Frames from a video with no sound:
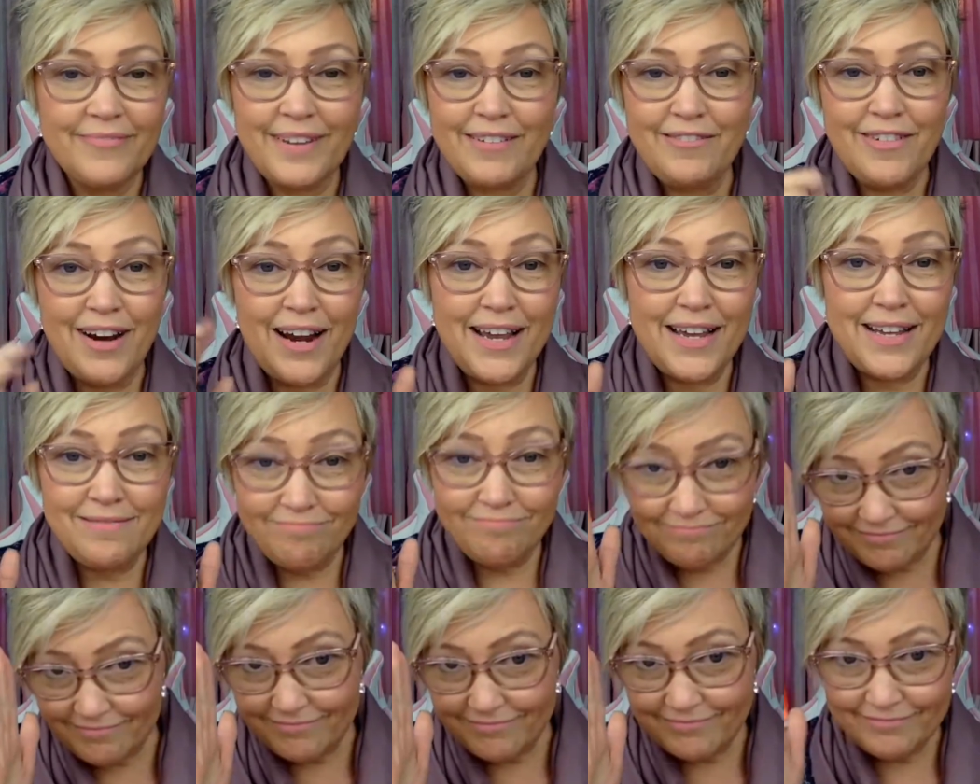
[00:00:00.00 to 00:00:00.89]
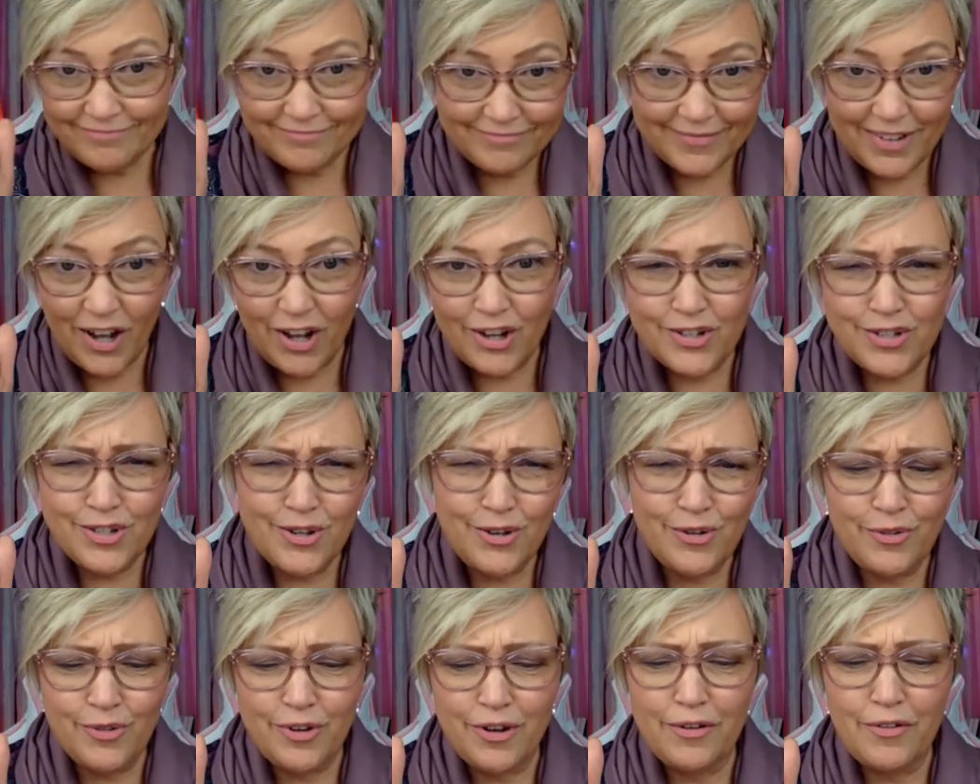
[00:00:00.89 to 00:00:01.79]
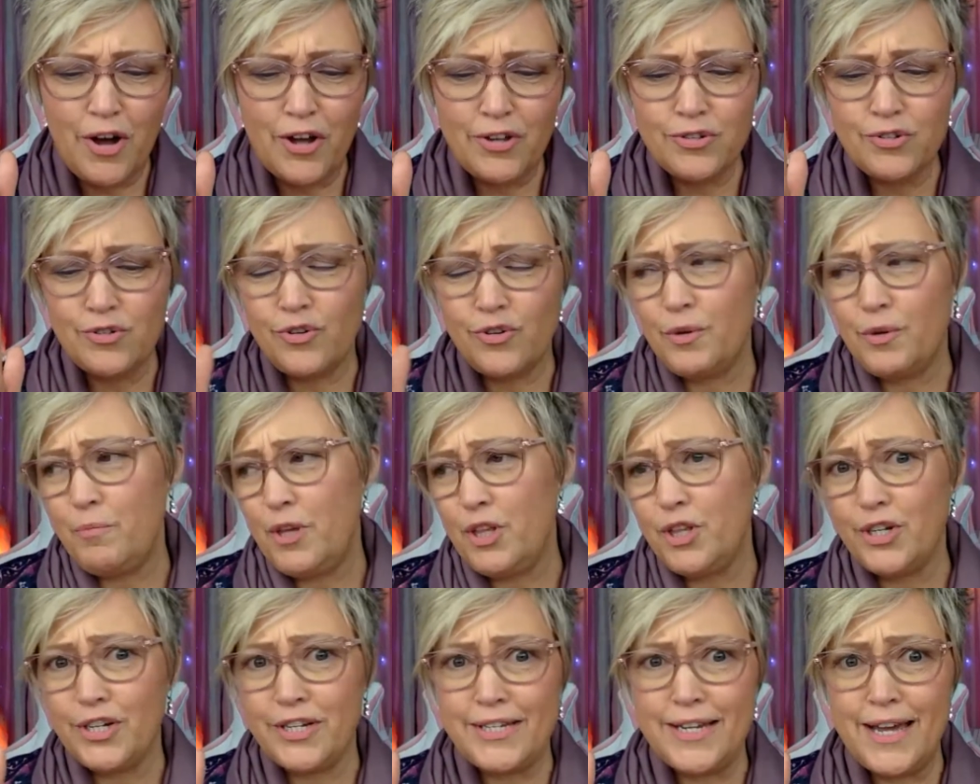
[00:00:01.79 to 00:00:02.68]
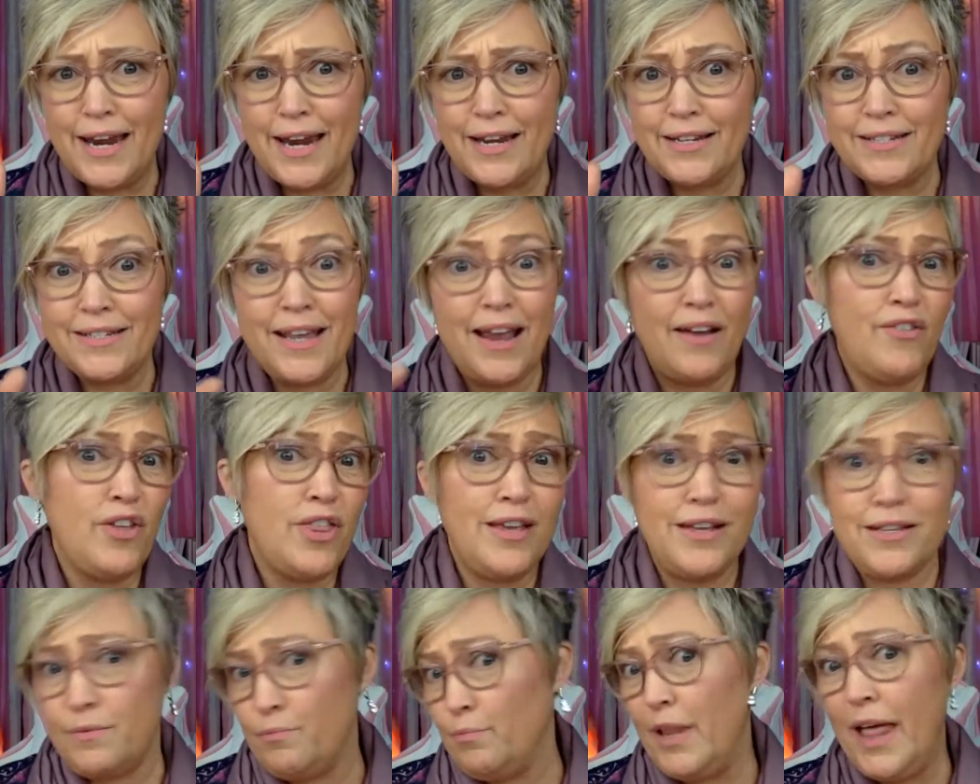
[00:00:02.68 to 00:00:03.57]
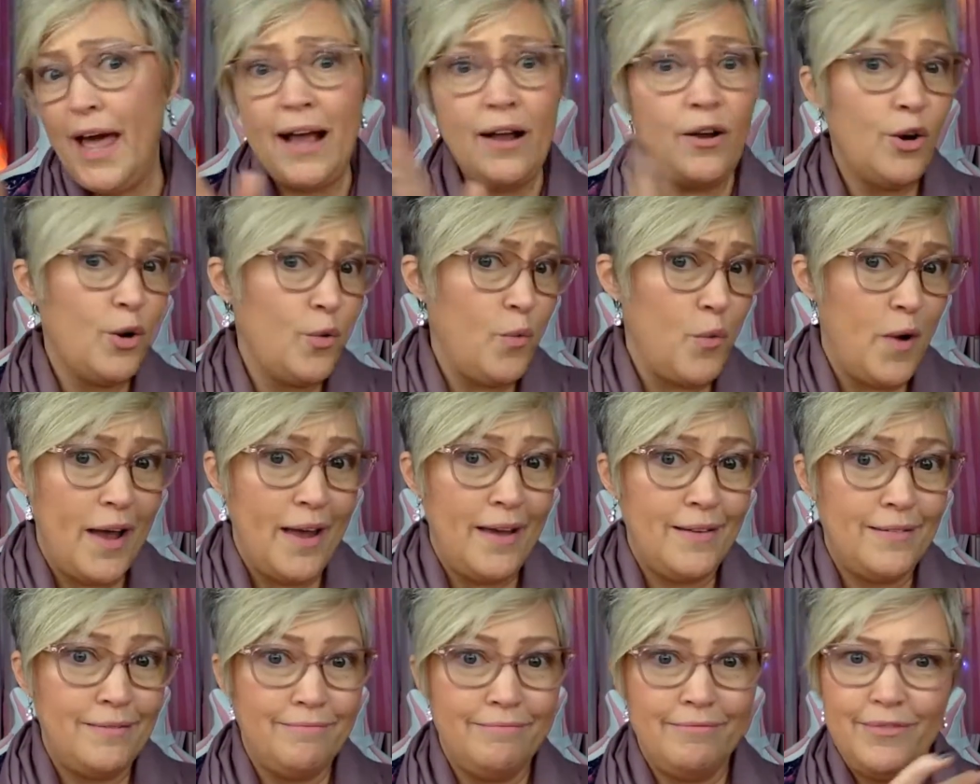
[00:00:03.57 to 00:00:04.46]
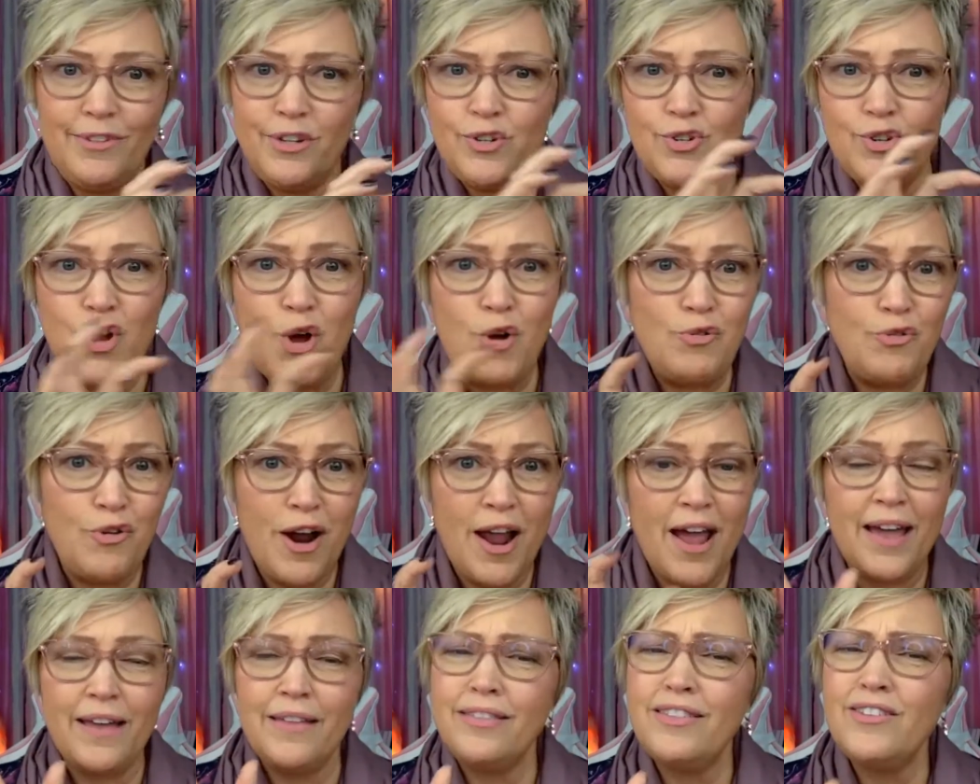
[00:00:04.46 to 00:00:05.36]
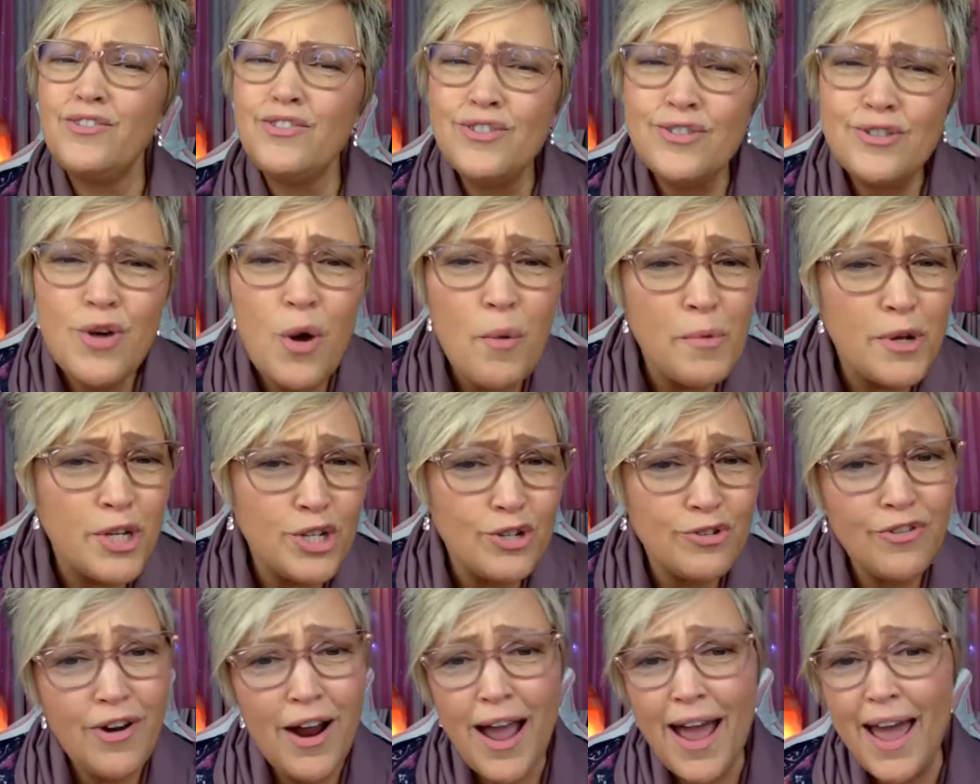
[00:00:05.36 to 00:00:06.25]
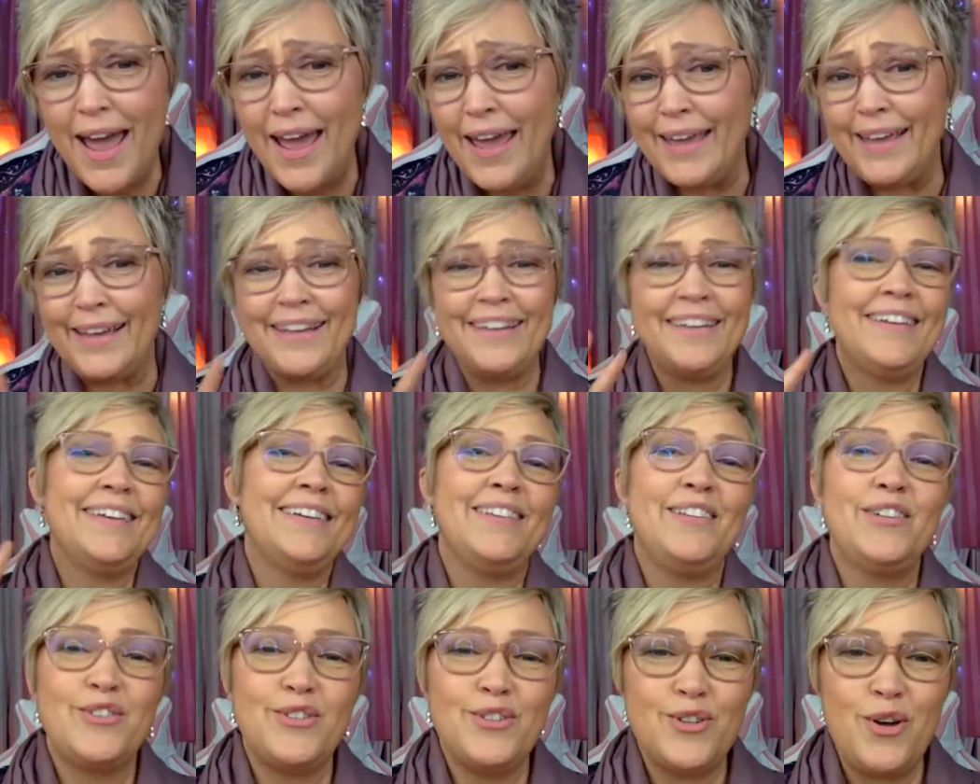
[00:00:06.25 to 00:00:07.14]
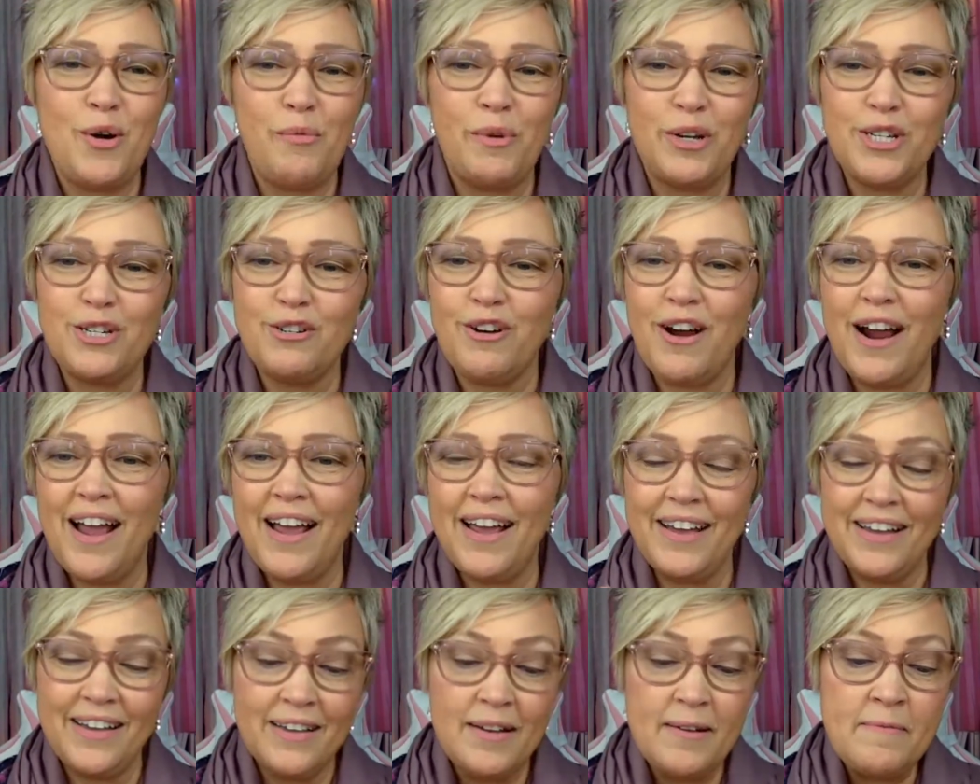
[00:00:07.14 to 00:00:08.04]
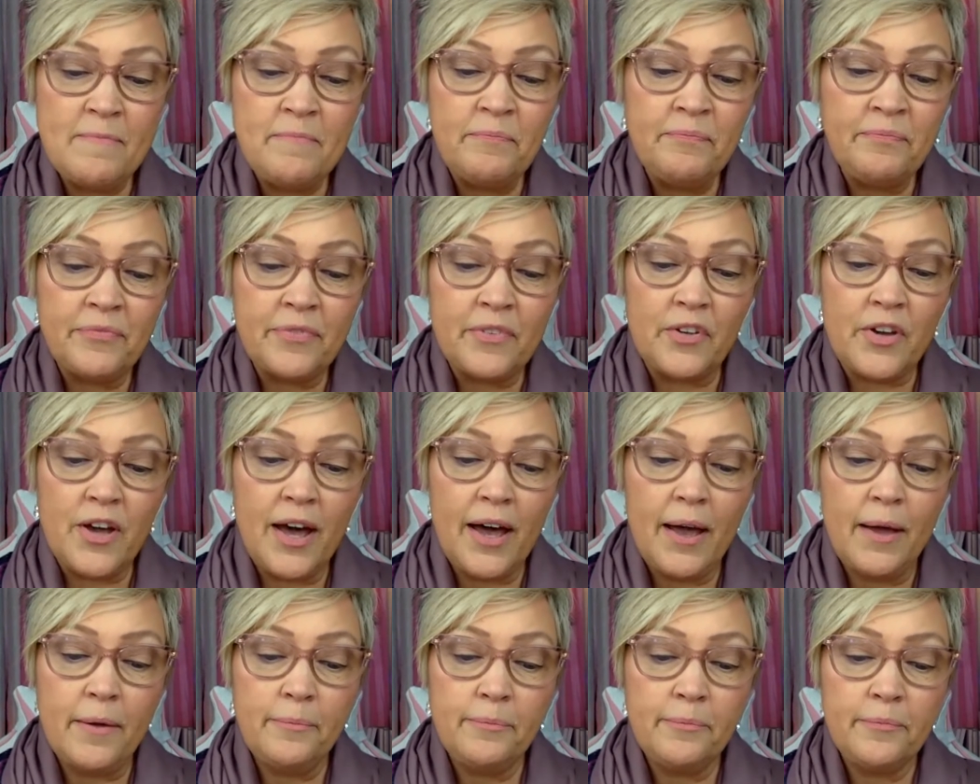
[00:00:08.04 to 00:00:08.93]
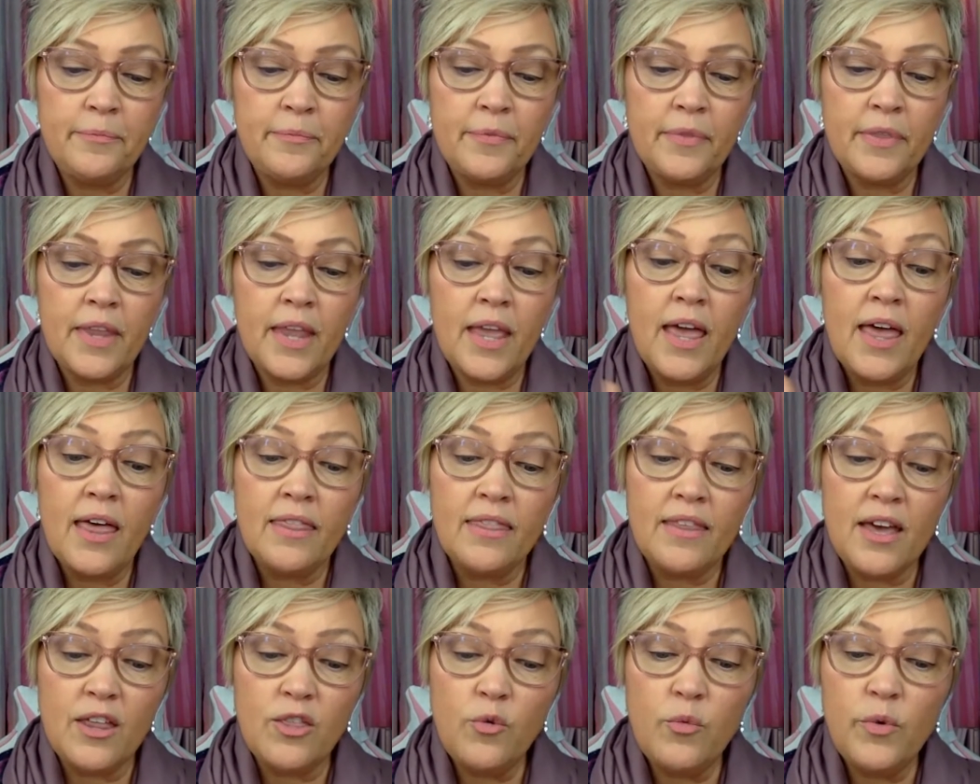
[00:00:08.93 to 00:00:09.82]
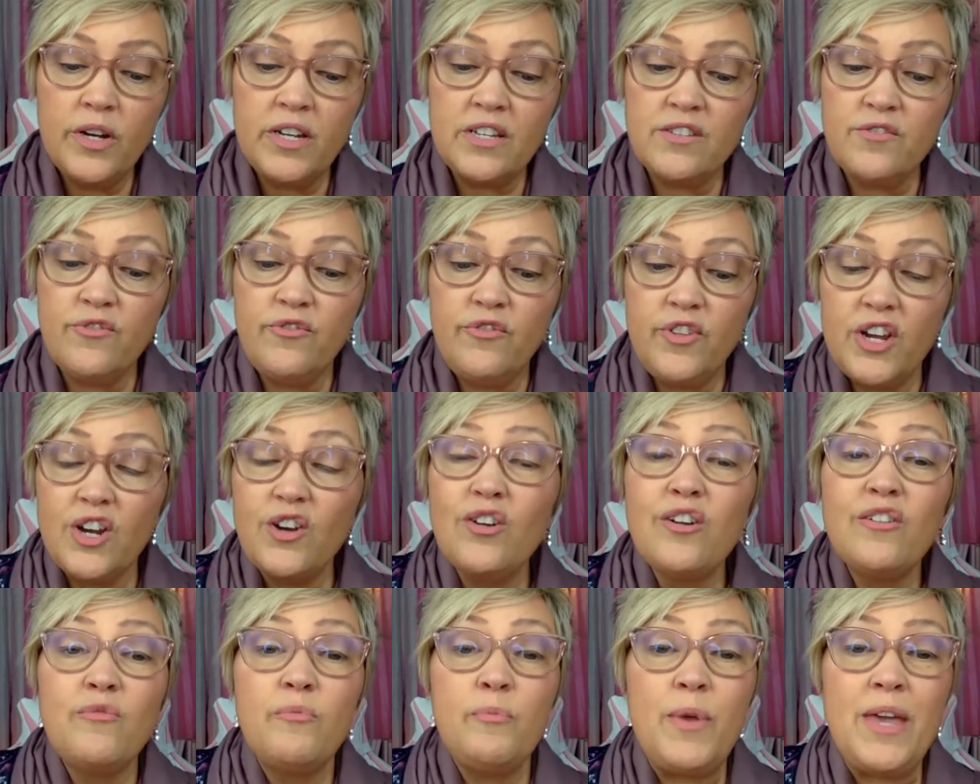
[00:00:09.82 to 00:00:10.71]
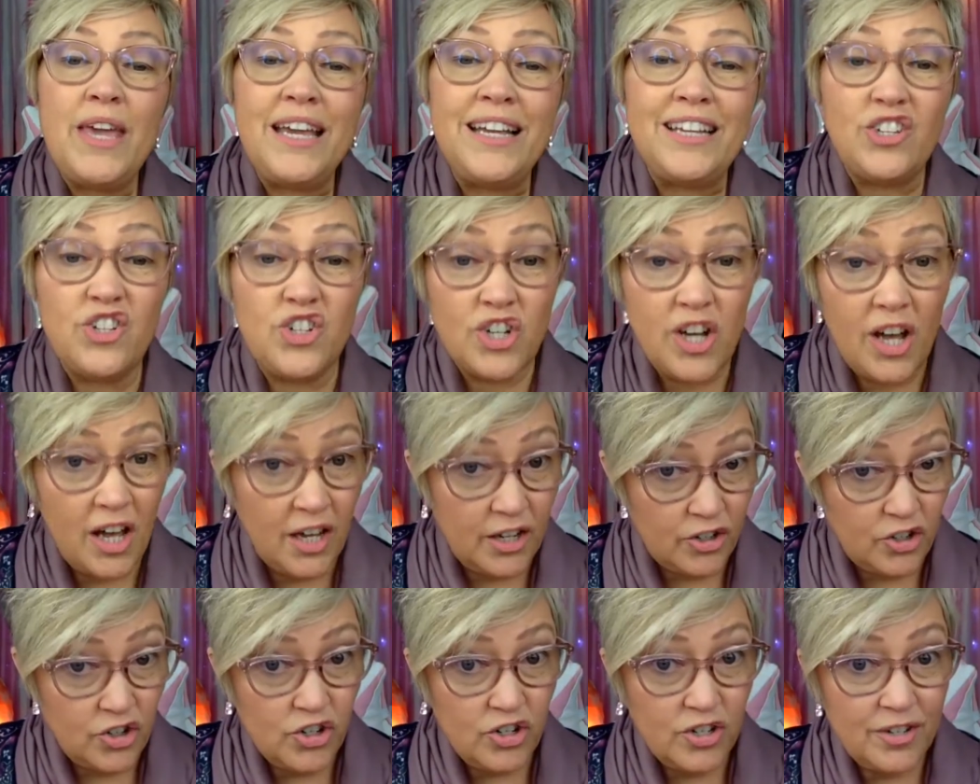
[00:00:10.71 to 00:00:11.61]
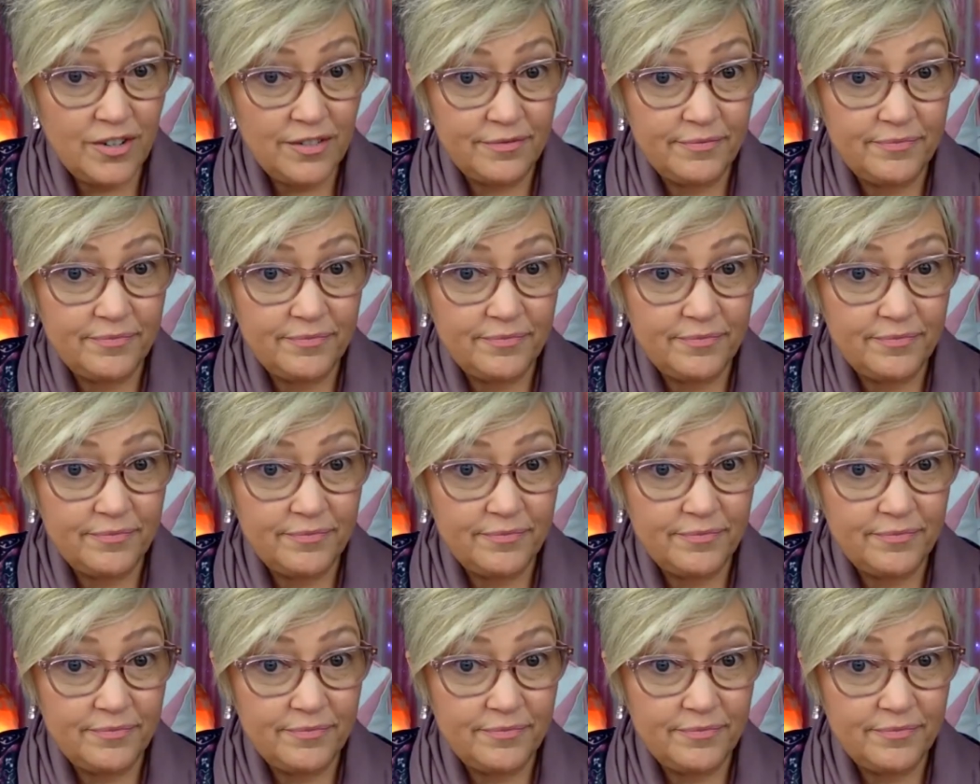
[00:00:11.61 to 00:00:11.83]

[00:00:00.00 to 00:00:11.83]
right? Also could be looked at as everything is black or white. There's no gray. There's so much gray. There's so much gray. Okay. The other one is fear of being judged,